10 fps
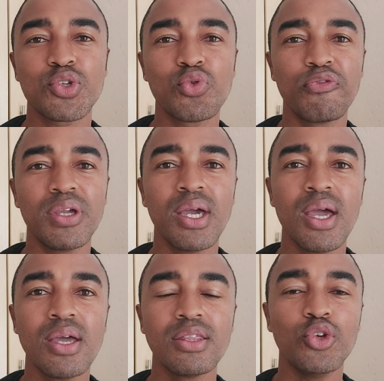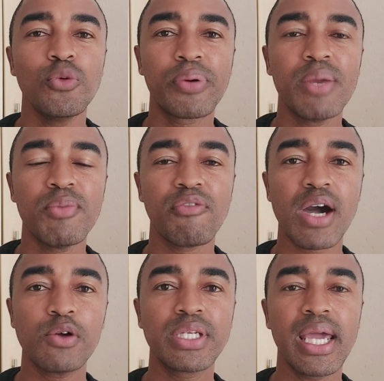Lesufi, the new premier of
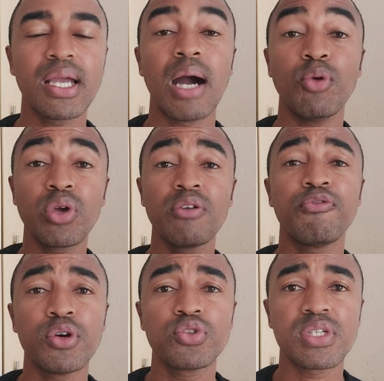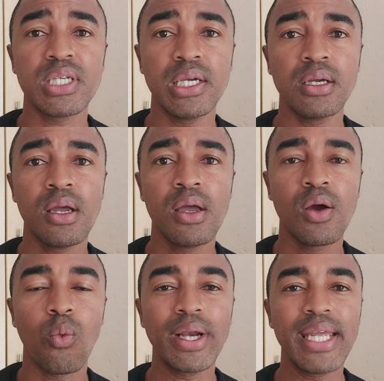Gauteng. I'm looking forward to seeing
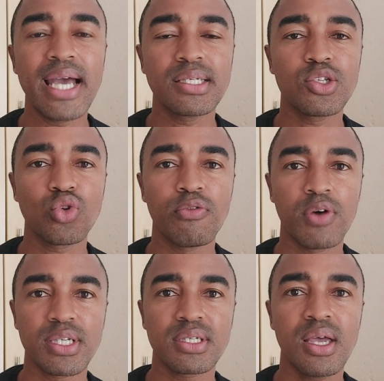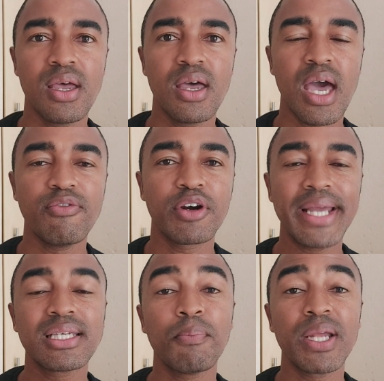what he has in store for us. Have a
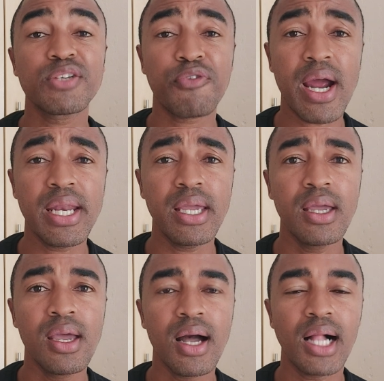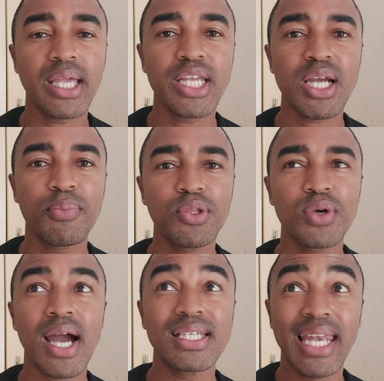great and blessed Friday. I'll catch up with you
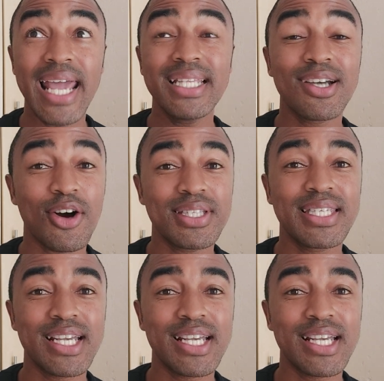guys later on